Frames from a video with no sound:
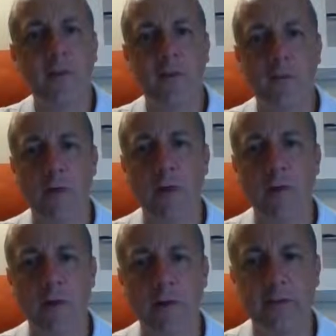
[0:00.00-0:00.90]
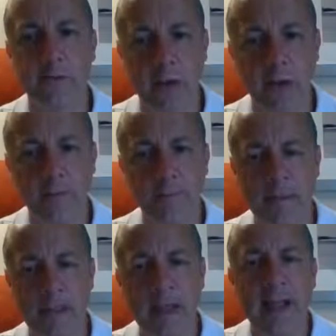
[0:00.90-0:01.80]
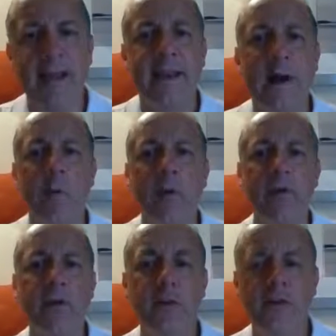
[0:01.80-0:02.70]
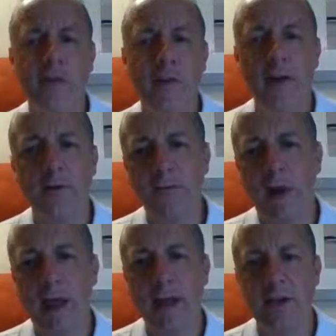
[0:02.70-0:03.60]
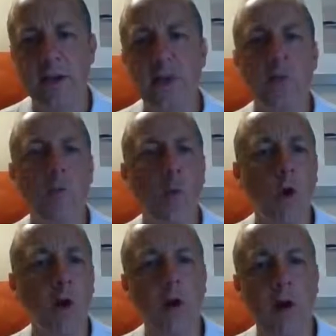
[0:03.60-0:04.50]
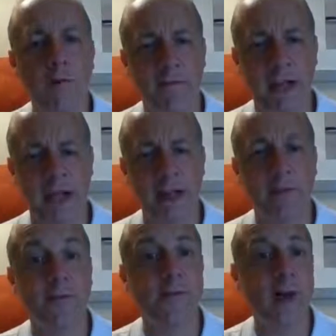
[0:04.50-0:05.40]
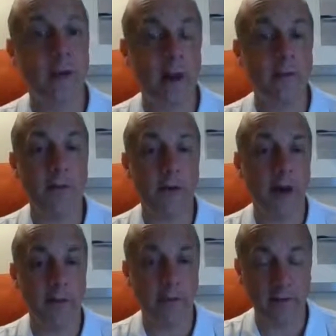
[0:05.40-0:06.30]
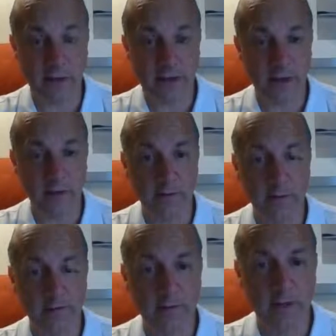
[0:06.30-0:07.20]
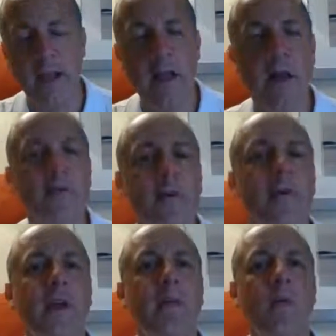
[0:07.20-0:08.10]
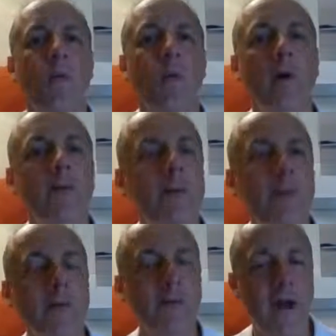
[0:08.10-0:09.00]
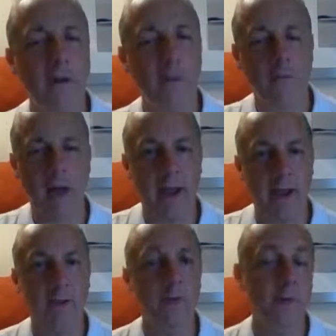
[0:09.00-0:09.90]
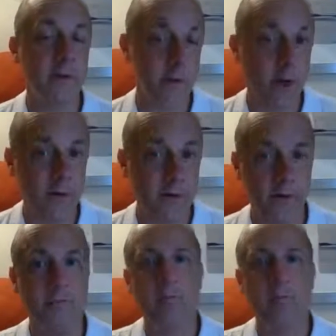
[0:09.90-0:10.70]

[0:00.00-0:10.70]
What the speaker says: in a row that are his belt. Now, once you can find Orion, you can work off that to find other constellations. For example, once you do find Orion, who is the hunter,